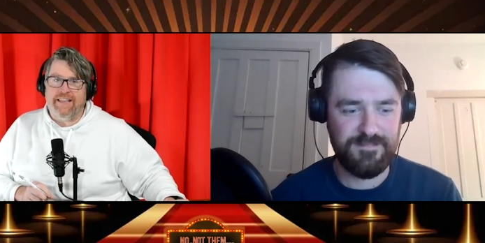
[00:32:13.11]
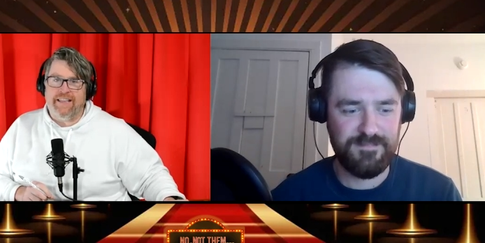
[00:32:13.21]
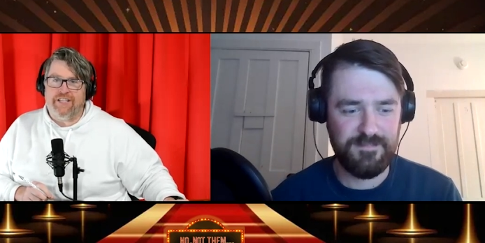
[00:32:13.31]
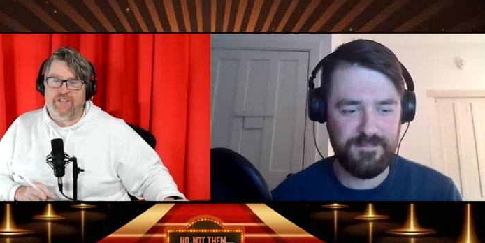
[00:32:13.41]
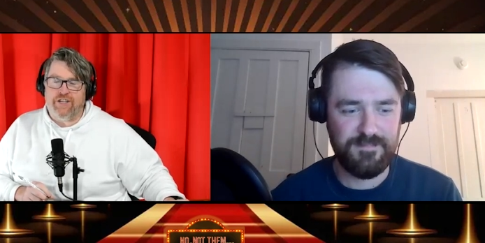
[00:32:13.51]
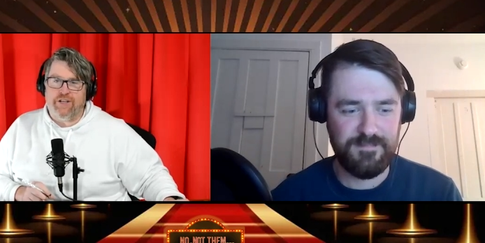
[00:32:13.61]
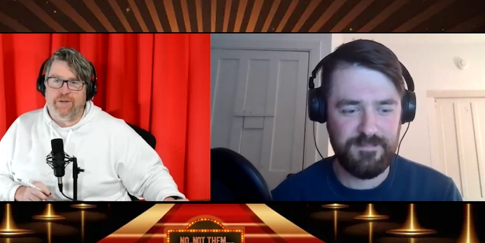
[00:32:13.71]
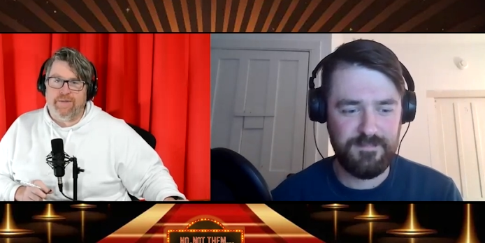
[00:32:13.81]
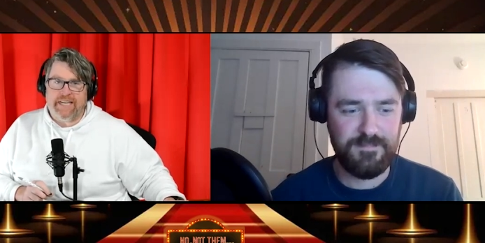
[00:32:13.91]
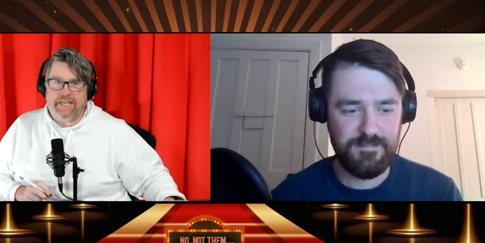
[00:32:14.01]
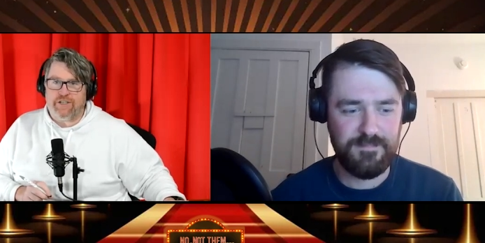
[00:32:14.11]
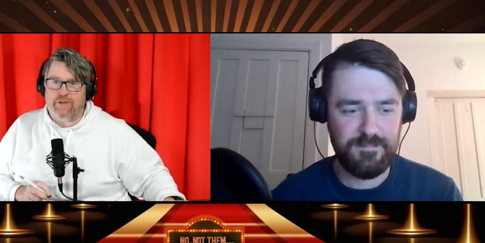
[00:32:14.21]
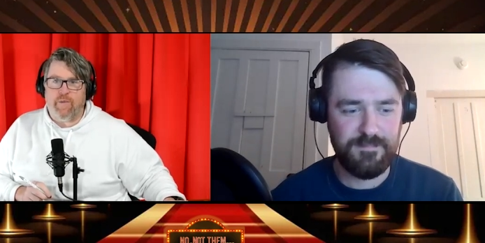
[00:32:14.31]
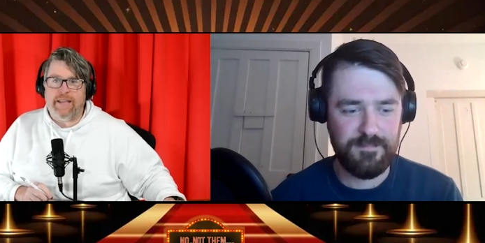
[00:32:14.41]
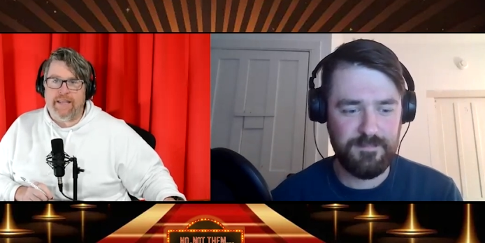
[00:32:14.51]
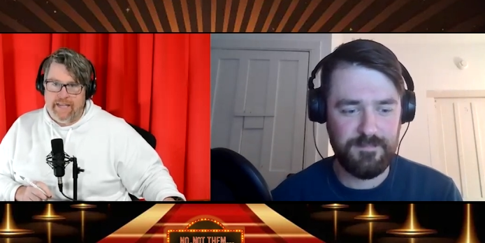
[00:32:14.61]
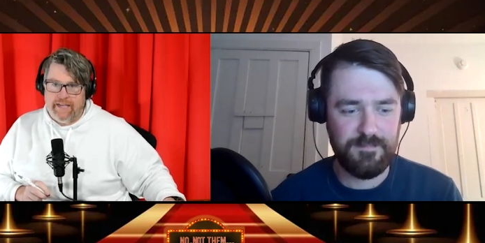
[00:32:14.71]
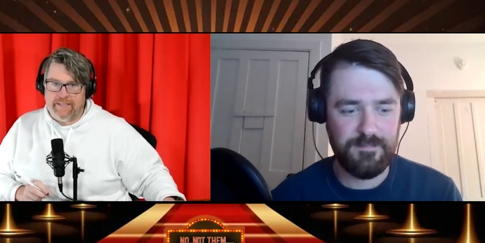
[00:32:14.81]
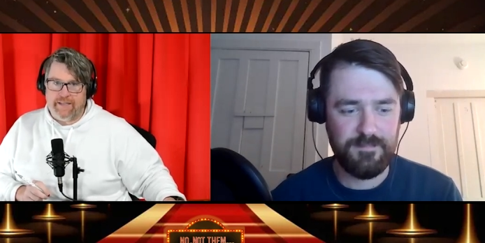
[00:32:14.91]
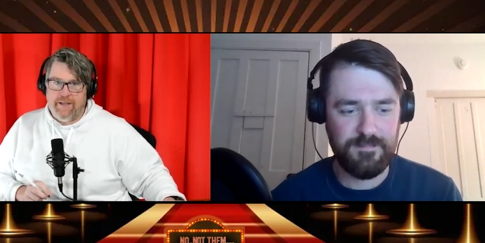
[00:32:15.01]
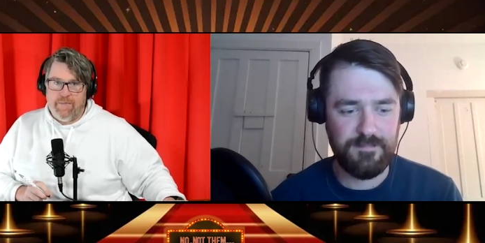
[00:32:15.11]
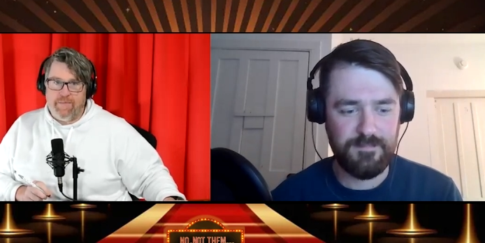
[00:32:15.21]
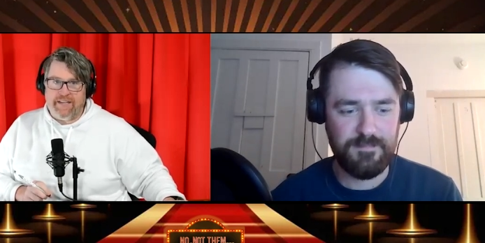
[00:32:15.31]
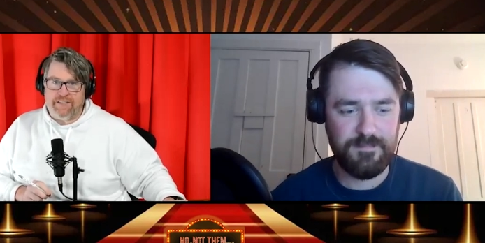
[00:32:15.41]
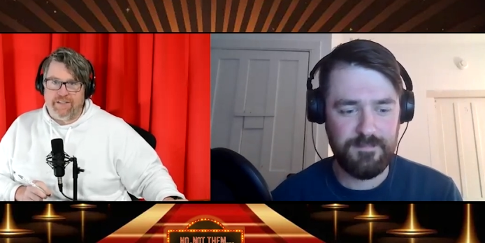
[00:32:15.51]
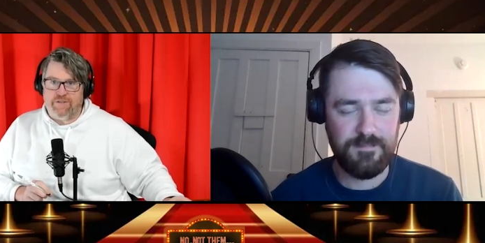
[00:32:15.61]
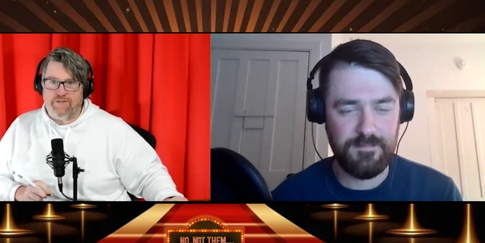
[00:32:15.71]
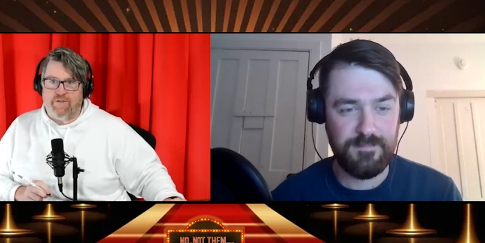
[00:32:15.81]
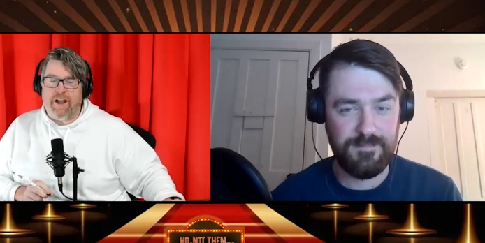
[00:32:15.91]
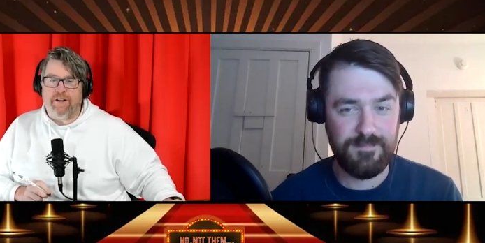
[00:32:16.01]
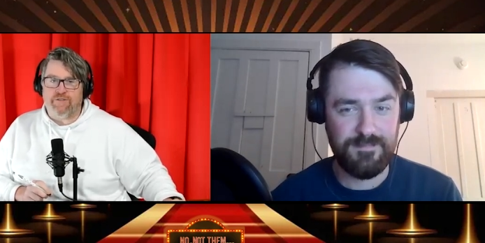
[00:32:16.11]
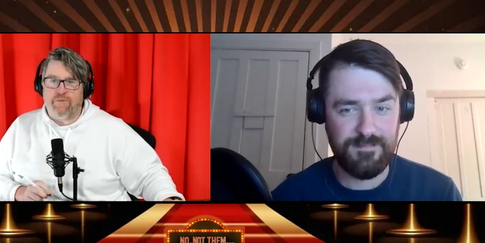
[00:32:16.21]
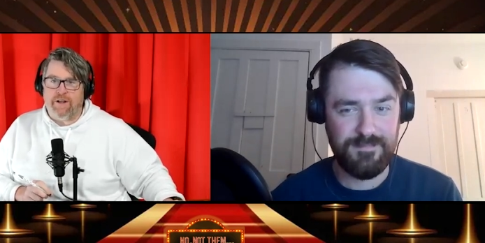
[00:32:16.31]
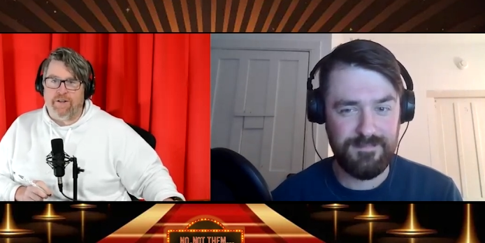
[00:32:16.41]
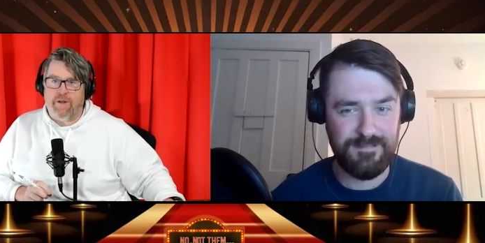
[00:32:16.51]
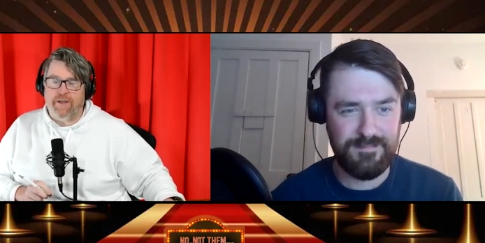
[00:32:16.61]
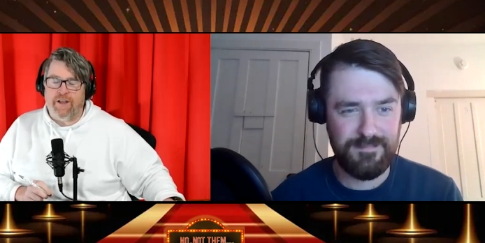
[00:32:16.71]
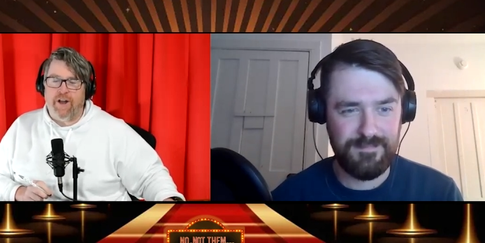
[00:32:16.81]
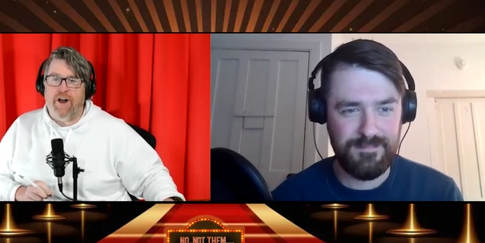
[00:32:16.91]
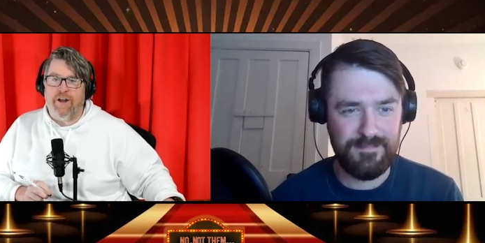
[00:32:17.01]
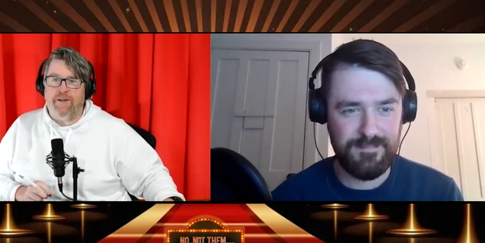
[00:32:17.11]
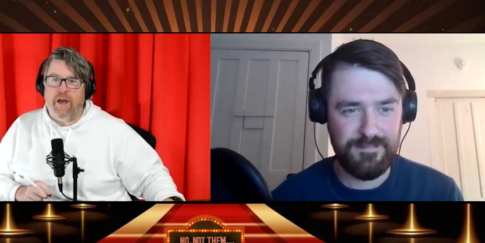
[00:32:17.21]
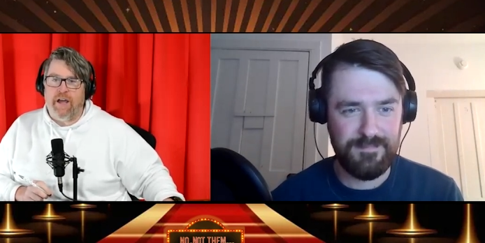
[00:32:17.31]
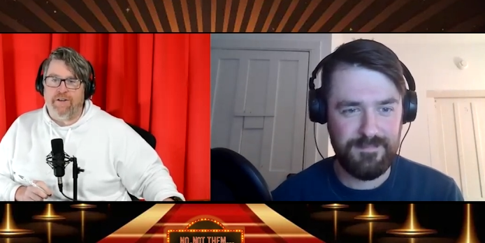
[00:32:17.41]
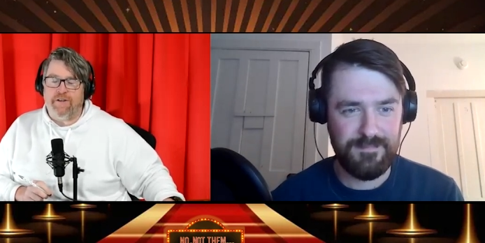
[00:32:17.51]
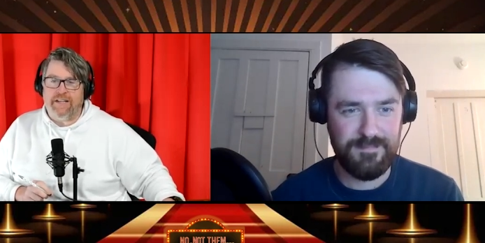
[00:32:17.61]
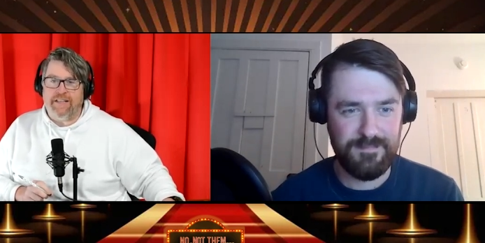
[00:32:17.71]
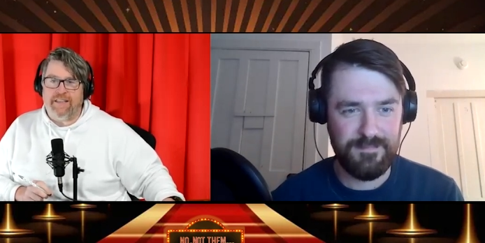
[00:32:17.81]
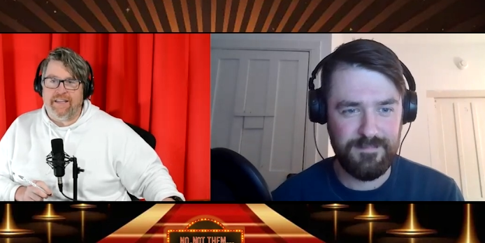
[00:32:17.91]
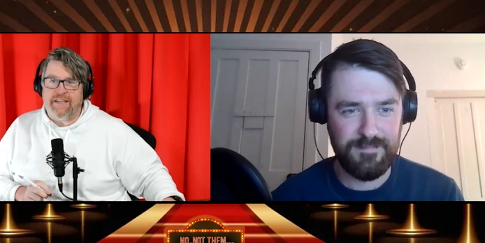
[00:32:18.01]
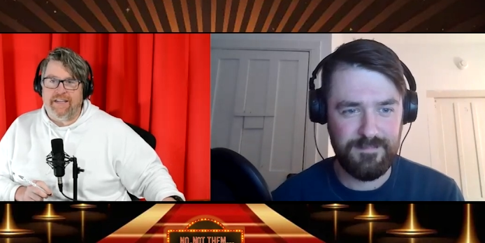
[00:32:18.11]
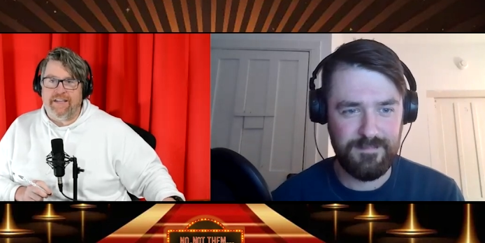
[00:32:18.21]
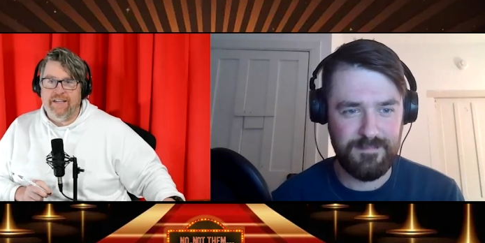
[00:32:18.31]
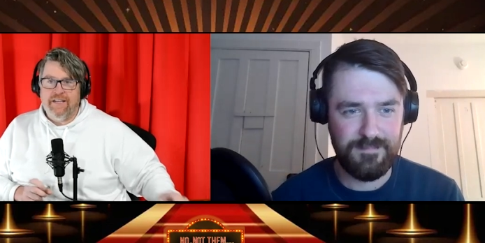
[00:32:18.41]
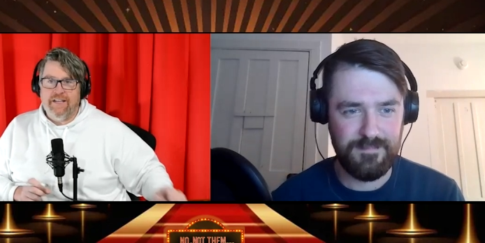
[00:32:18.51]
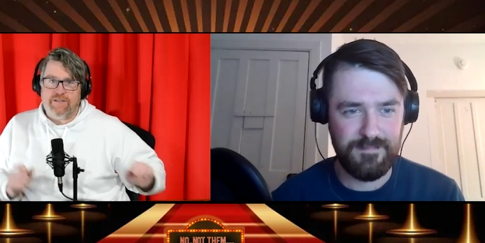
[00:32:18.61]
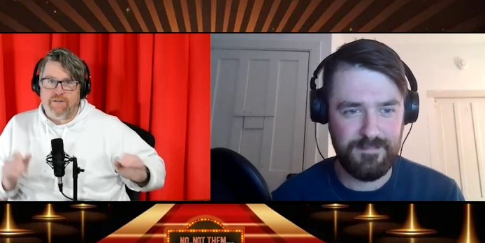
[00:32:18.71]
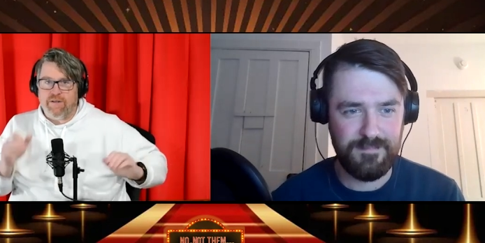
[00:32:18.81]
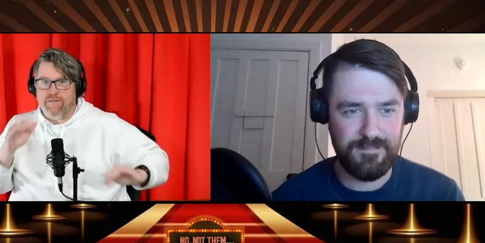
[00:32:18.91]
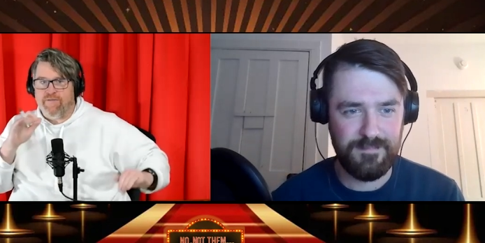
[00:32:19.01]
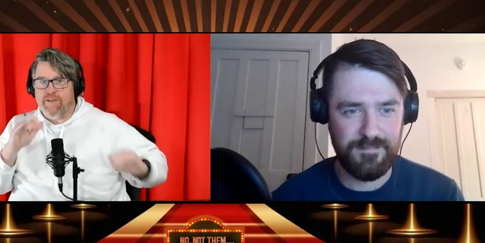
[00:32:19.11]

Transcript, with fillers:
Speaker 1: She could potentially win this because there's a groundswell going on underneath the sort of